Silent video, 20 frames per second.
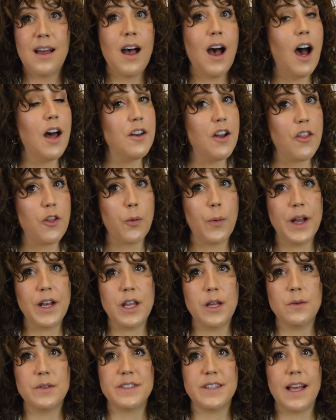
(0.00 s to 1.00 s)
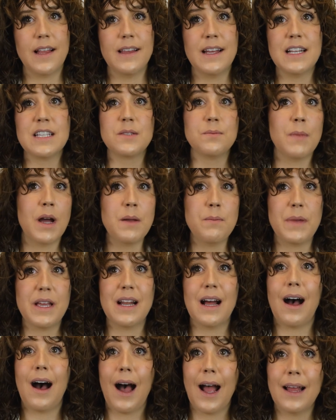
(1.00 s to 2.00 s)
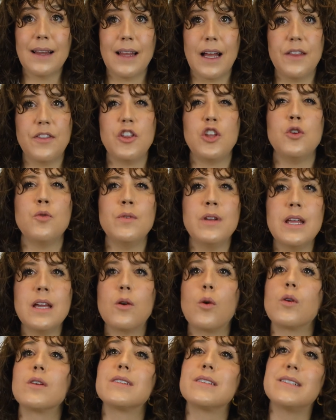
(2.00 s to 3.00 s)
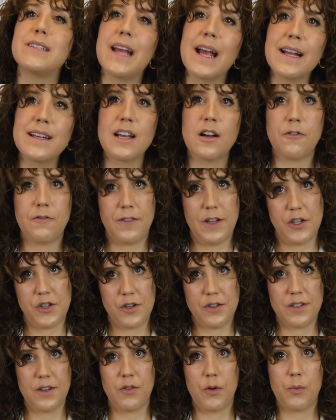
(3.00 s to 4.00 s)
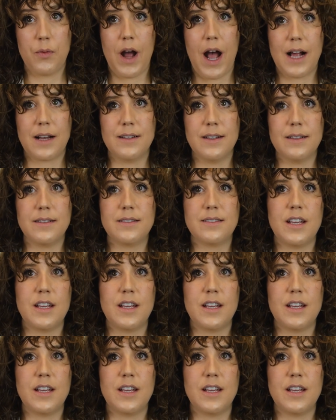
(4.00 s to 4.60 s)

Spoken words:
Another way to use salience might be to highlight the unique or standout features of your practice,